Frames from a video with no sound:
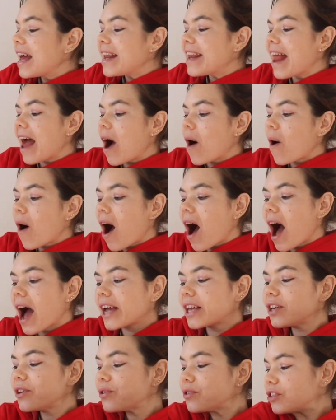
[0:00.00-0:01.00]
Now,
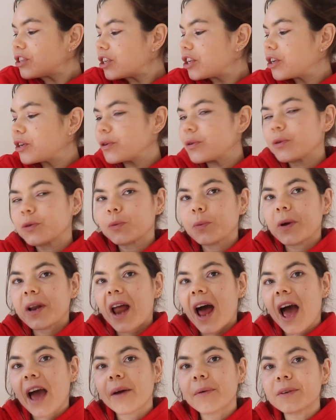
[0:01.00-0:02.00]
I used to use, when
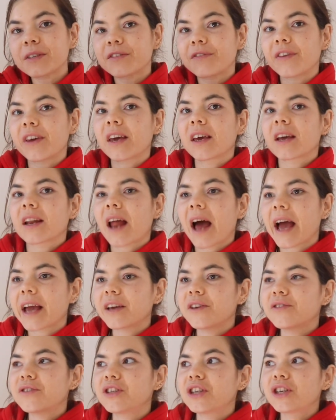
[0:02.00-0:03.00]
I was vegan,
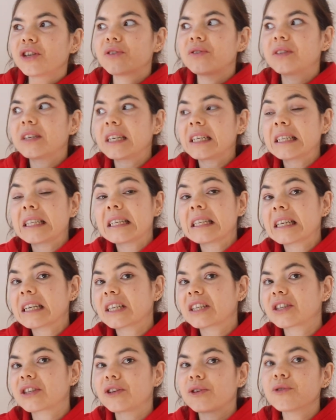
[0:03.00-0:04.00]
I used to use it as an
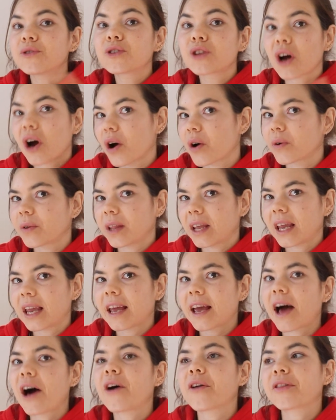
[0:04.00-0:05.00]
excuse to only
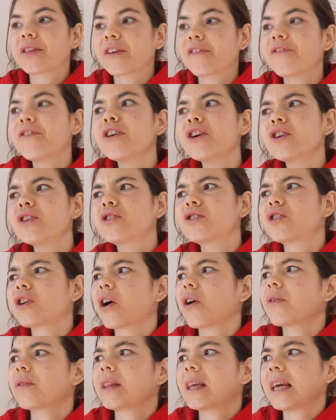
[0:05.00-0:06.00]
eat healthy foods,
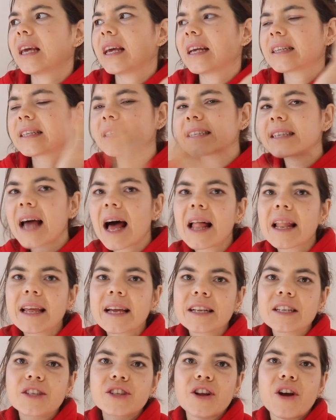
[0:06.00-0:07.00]
to only eat
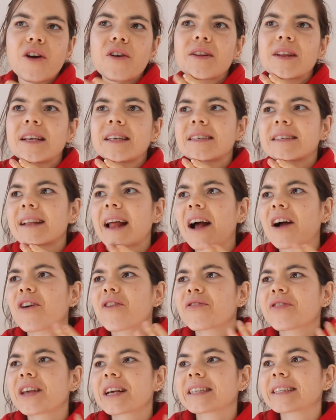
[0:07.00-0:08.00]
salads, to only snack
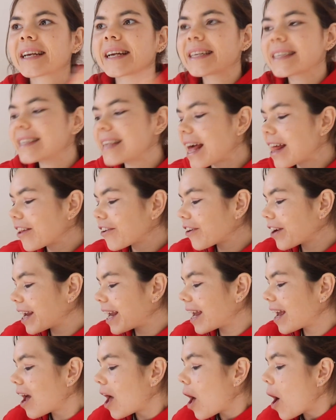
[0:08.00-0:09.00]
on things like
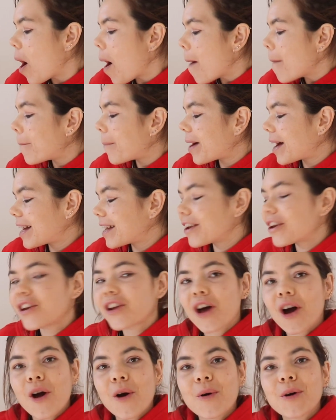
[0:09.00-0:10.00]
celery, but
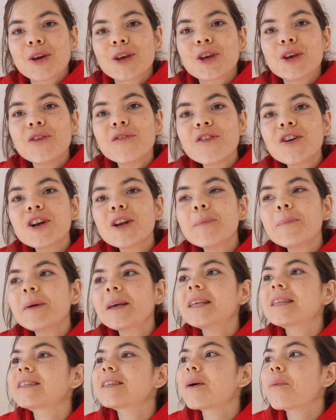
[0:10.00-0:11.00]
no, you've got to
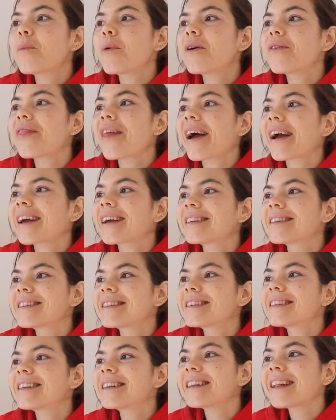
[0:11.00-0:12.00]
be someone that can
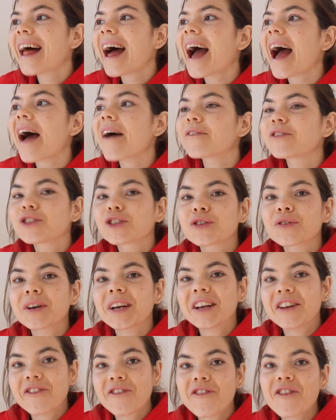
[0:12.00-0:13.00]
still have
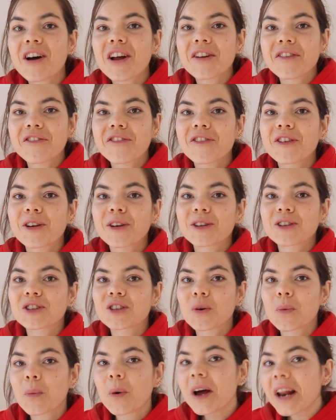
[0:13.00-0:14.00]
treat fun food.
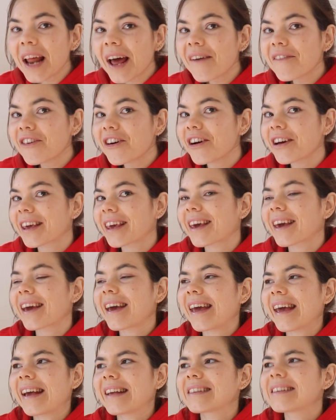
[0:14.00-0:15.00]
So what I've got
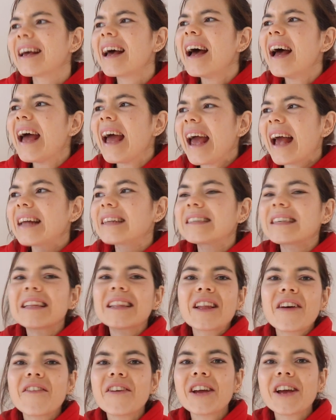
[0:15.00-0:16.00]
here is, it's a
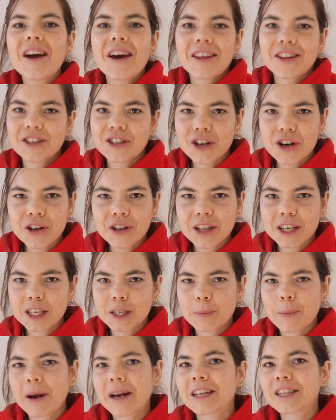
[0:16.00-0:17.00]
Loving Earth chocolate
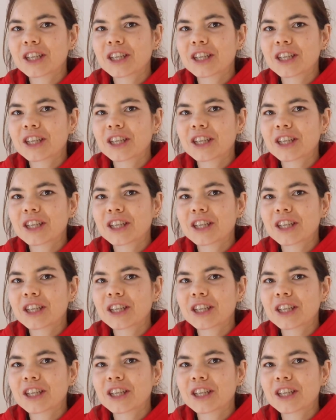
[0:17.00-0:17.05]
spread.